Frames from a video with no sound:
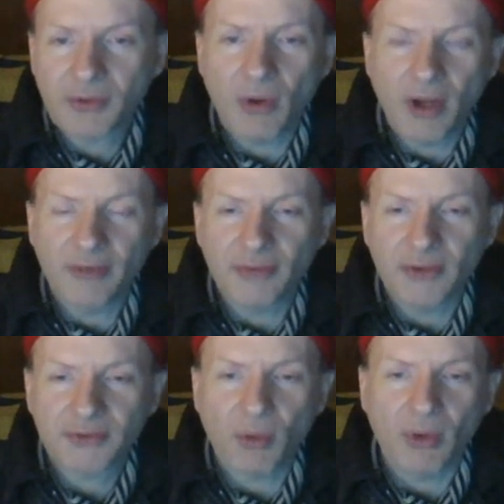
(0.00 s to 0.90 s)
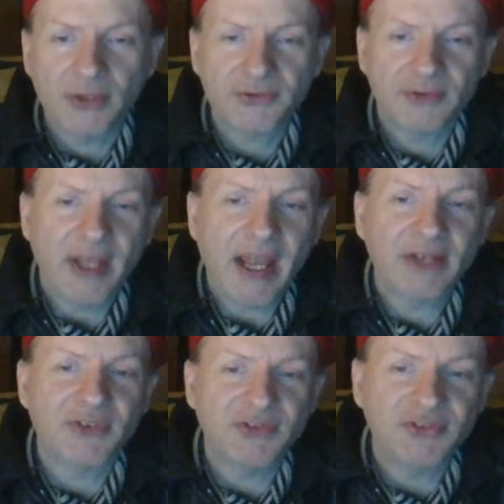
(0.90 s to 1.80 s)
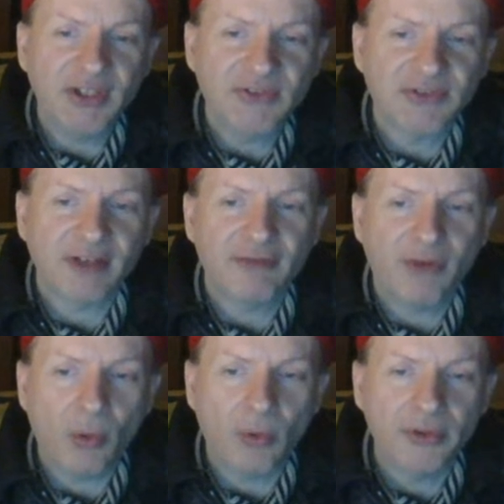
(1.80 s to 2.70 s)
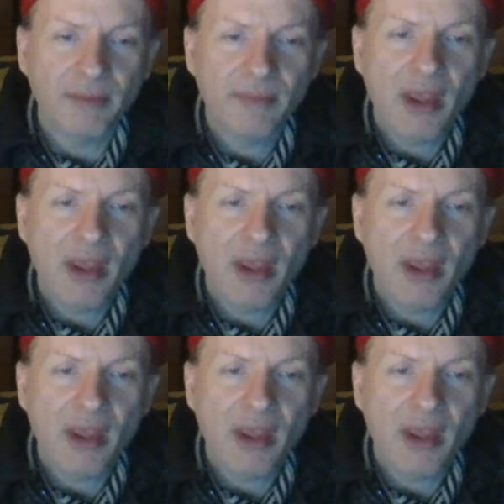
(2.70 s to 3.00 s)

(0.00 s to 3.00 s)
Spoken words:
on the first chorus as the scenes unfold.